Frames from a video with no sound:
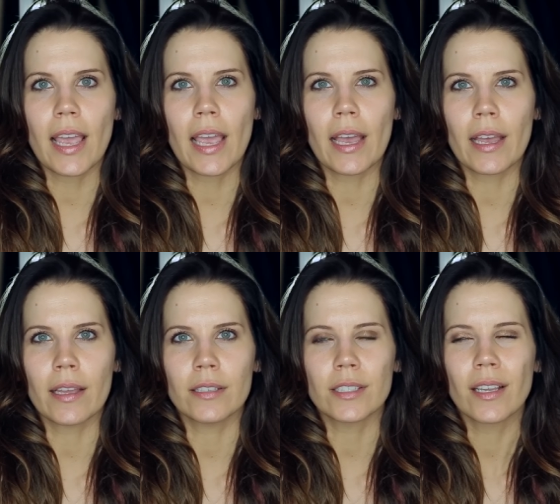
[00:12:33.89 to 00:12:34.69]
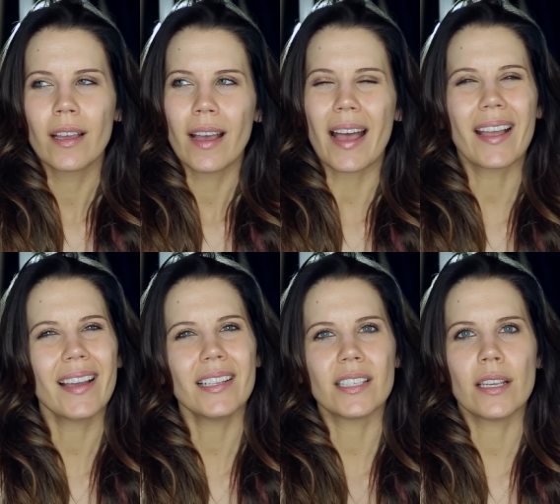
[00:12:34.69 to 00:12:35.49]
and I
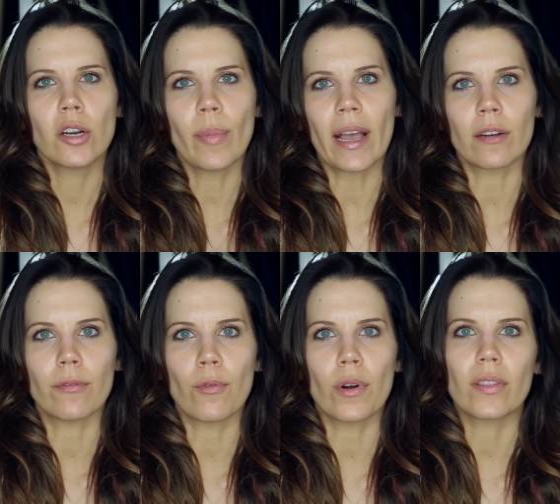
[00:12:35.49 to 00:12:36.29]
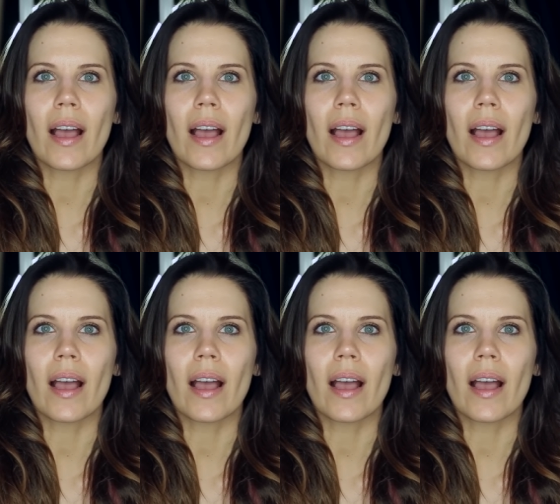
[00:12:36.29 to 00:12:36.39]
kind of teeter back and forth.